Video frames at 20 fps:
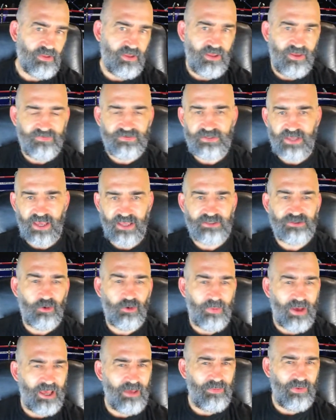ifs, ands or
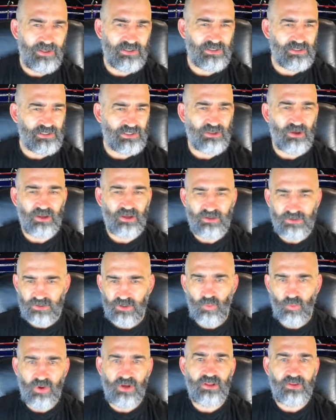maybes. It's just like
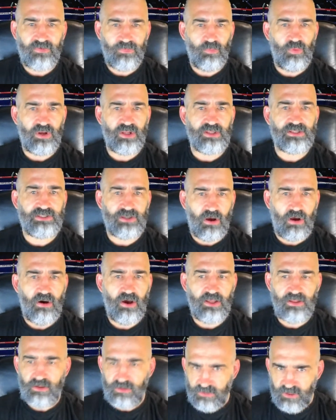when it's
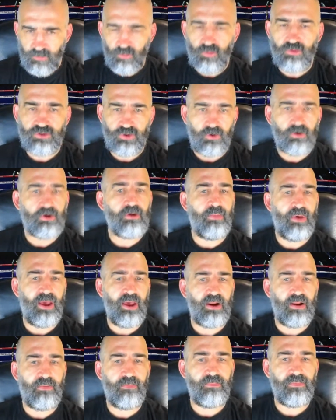signed, then we'll talk
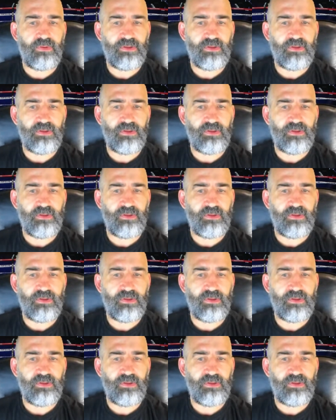about it.